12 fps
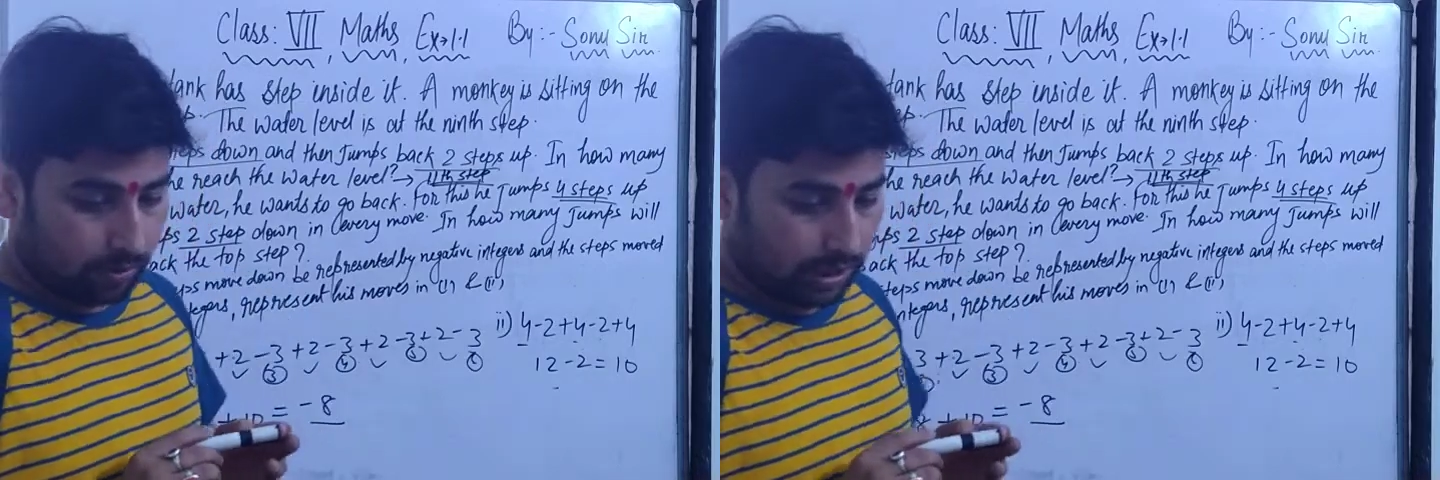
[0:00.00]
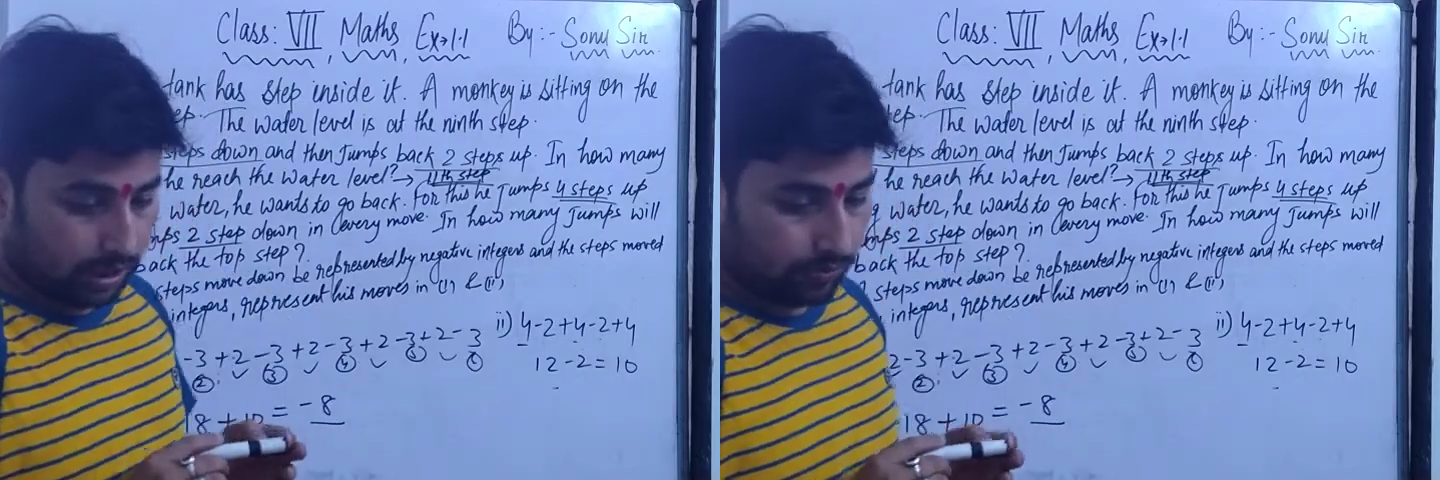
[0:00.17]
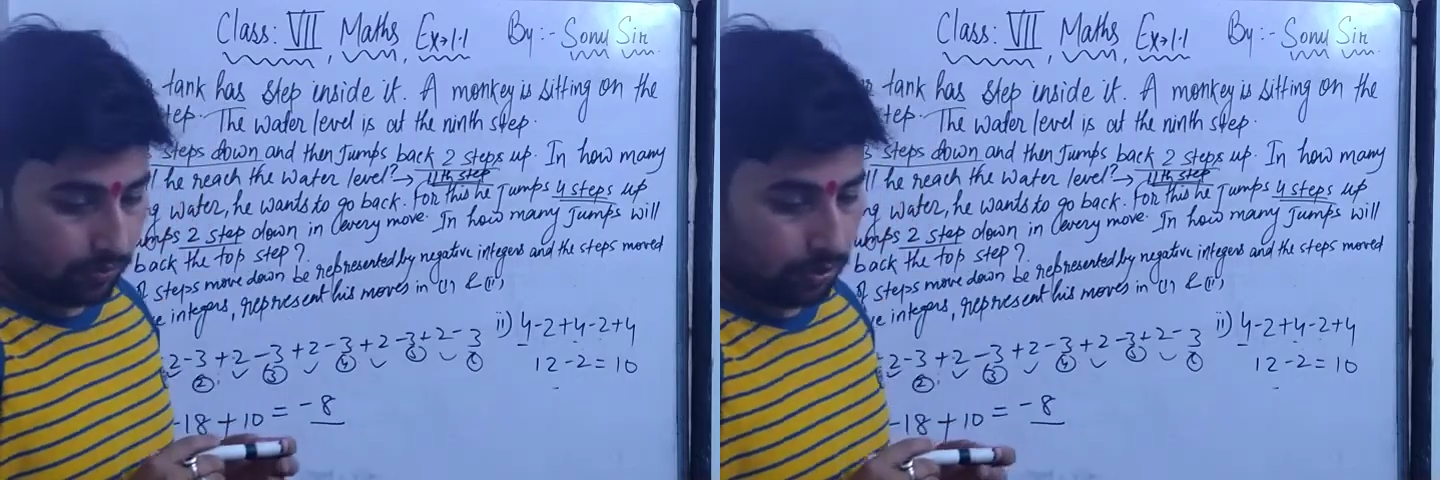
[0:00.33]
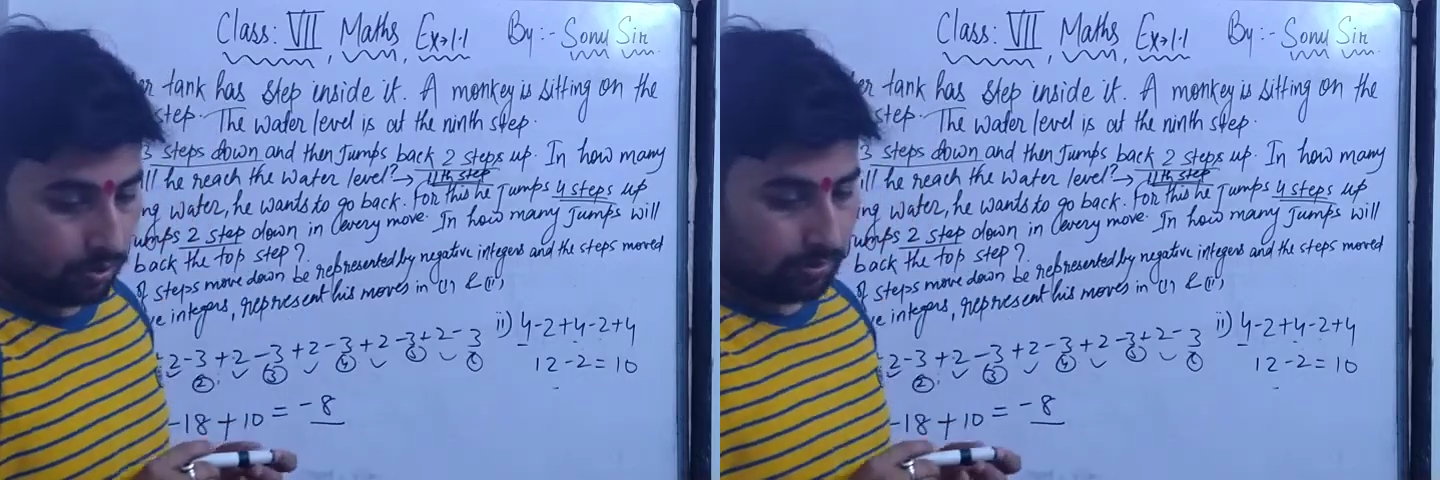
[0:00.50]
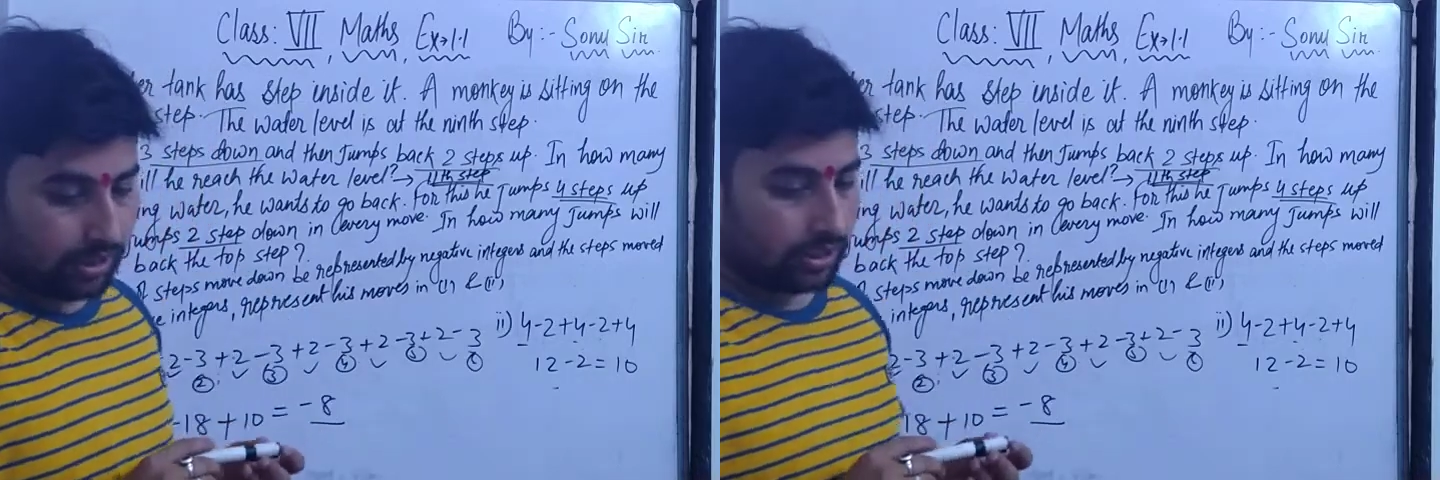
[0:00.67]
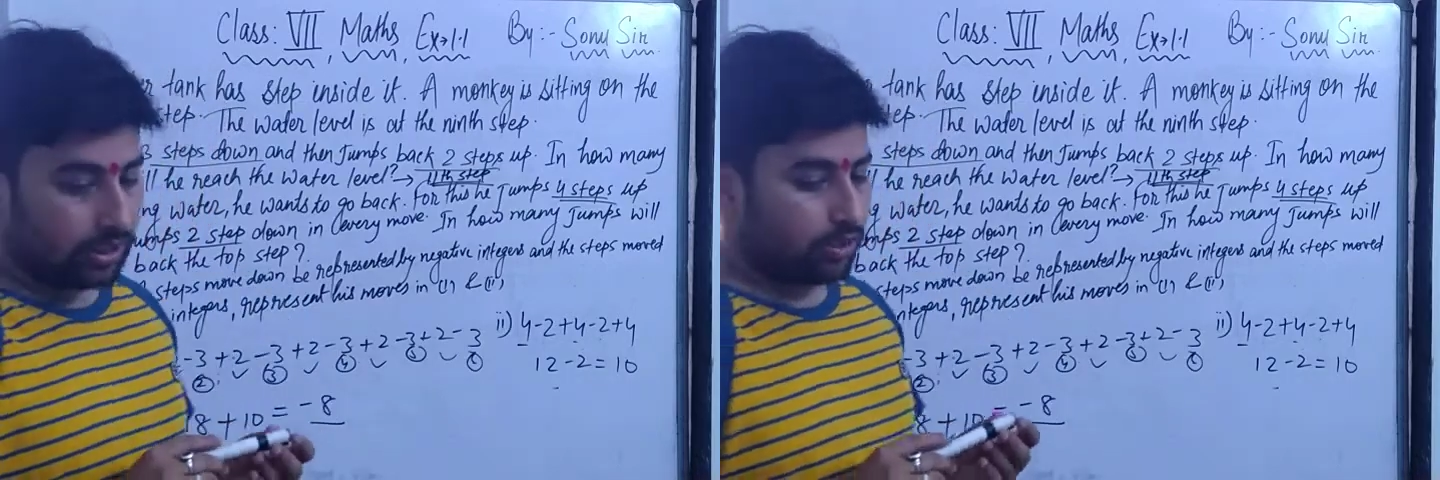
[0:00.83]
plus 4
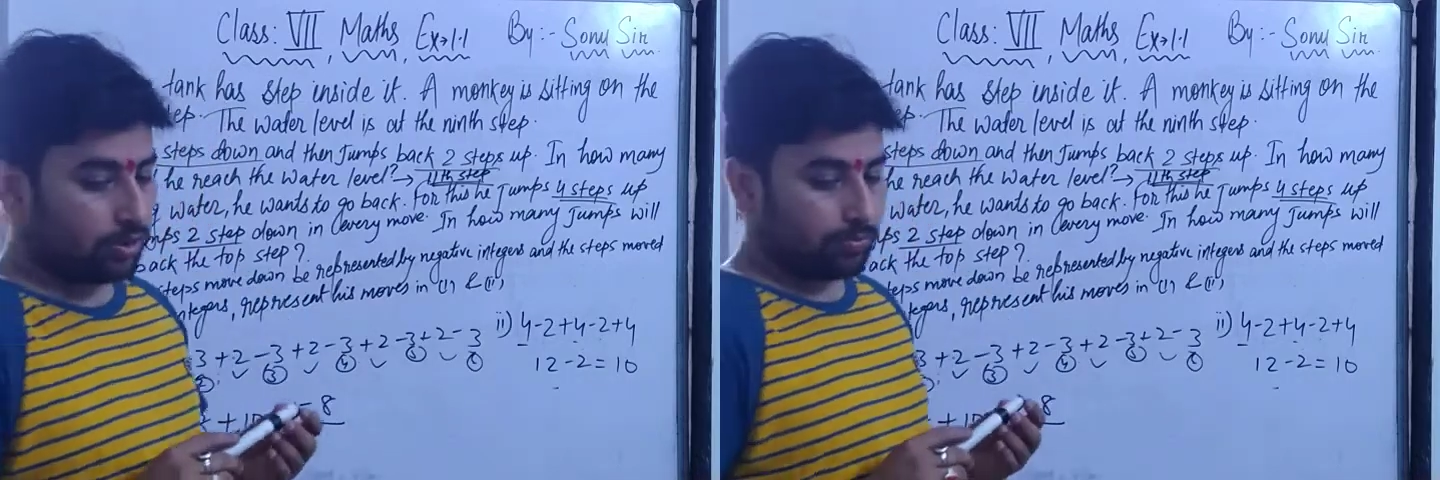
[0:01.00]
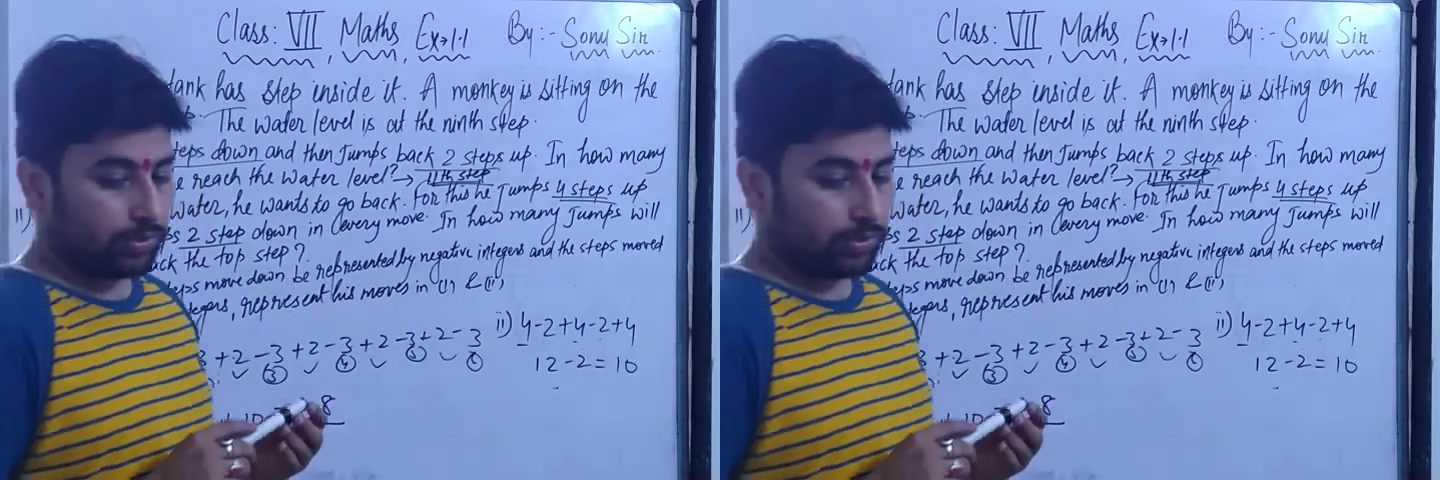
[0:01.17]
minus 2